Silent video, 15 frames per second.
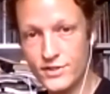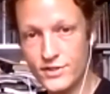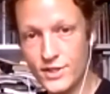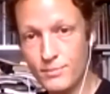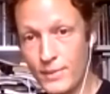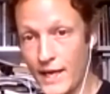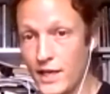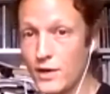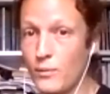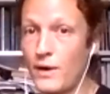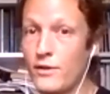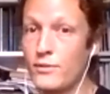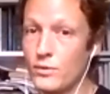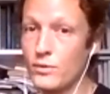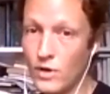she paid her way
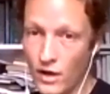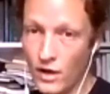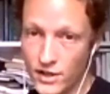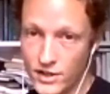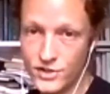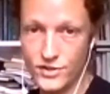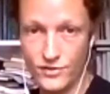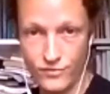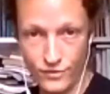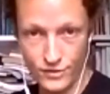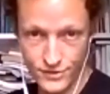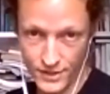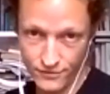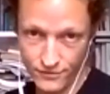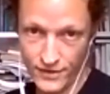through college, the first
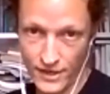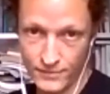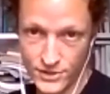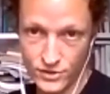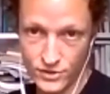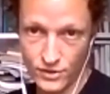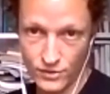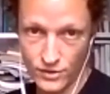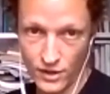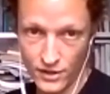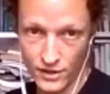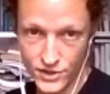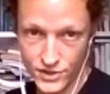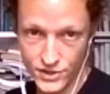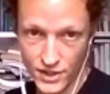in her family to go to
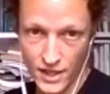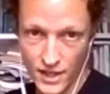college.